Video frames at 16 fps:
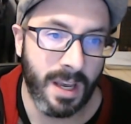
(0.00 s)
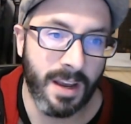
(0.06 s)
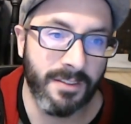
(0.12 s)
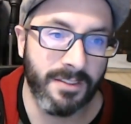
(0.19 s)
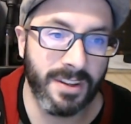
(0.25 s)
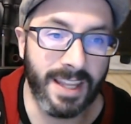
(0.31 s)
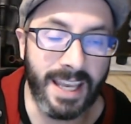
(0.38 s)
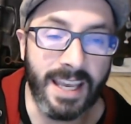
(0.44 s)

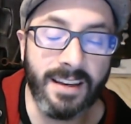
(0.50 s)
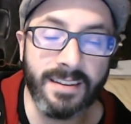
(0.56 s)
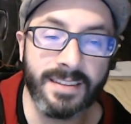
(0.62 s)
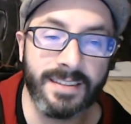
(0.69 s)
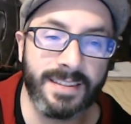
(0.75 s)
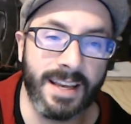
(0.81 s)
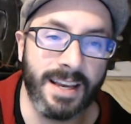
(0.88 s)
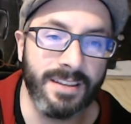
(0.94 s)
For the eagle
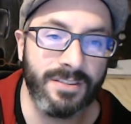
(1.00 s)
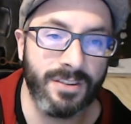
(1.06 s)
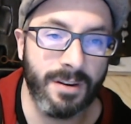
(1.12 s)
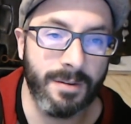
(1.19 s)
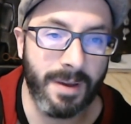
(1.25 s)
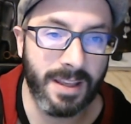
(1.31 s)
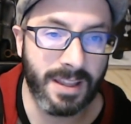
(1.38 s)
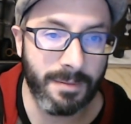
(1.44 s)
designs, should I
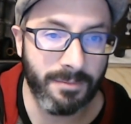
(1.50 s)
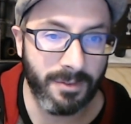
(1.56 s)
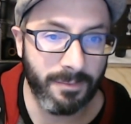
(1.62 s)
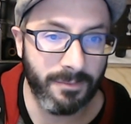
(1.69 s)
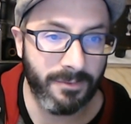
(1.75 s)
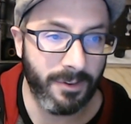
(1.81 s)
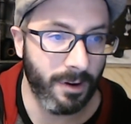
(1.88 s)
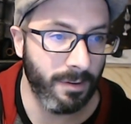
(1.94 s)
make them from
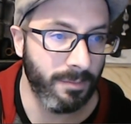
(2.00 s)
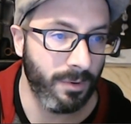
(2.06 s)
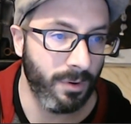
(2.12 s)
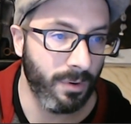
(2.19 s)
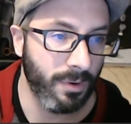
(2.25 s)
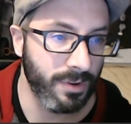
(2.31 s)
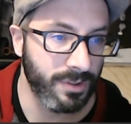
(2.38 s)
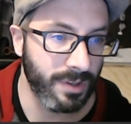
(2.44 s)
foam,
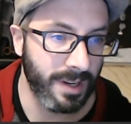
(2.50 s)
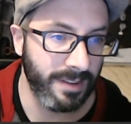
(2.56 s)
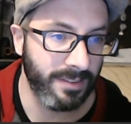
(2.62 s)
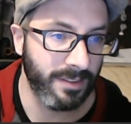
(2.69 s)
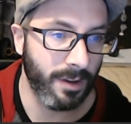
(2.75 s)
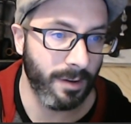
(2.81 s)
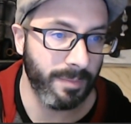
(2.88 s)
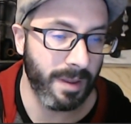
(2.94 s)
or should I
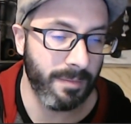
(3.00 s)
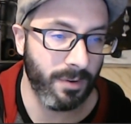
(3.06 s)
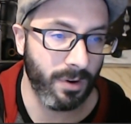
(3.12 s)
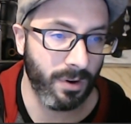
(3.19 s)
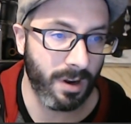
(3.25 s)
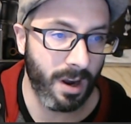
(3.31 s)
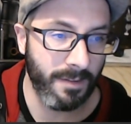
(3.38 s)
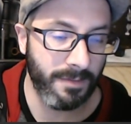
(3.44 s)
sculpt them or
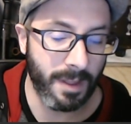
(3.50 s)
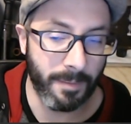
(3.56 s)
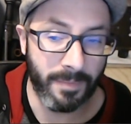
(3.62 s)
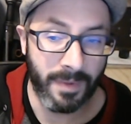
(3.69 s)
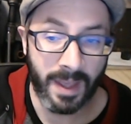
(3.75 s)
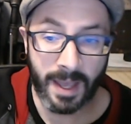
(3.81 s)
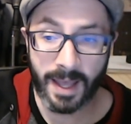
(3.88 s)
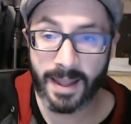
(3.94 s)
carve them?
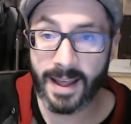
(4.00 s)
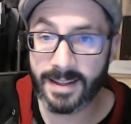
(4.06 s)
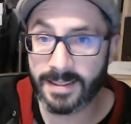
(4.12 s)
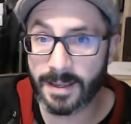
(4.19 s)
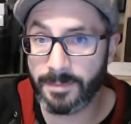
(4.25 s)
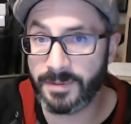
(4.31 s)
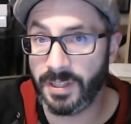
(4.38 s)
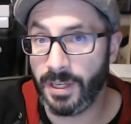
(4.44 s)
That's
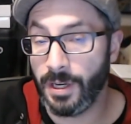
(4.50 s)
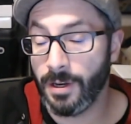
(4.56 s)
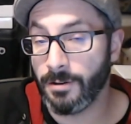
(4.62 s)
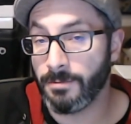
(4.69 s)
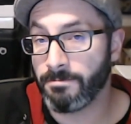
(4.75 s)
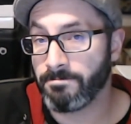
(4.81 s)
up to you.